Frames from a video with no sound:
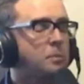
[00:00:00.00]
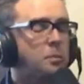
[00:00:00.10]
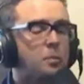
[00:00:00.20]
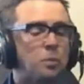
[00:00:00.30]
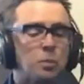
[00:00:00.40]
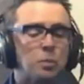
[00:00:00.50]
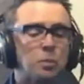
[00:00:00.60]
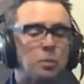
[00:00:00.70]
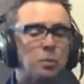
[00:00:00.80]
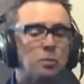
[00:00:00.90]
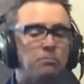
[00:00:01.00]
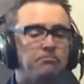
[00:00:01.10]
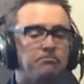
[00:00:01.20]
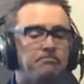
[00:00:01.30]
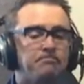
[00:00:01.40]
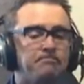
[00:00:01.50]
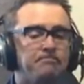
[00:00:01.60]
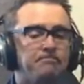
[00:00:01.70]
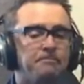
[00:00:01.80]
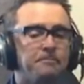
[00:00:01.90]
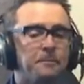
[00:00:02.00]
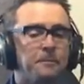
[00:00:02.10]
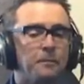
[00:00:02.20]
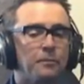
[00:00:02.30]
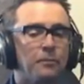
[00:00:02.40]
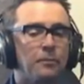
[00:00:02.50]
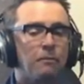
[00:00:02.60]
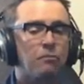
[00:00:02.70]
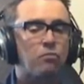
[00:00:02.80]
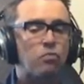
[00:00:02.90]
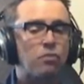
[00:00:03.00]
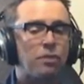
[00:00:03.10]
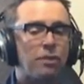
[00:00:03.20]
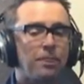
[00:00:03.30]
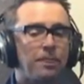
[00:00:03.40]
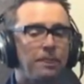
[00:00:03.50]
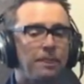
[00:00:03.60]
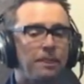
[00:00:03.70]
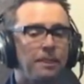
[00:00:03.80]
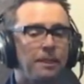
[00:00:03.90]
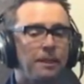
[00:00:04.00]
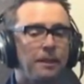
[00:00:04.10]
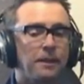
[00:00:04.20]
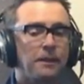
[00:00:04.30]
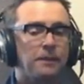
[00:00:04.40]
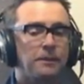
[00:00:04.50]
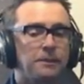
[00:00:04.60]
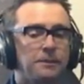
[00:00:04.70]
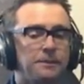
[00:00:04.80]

[no speech]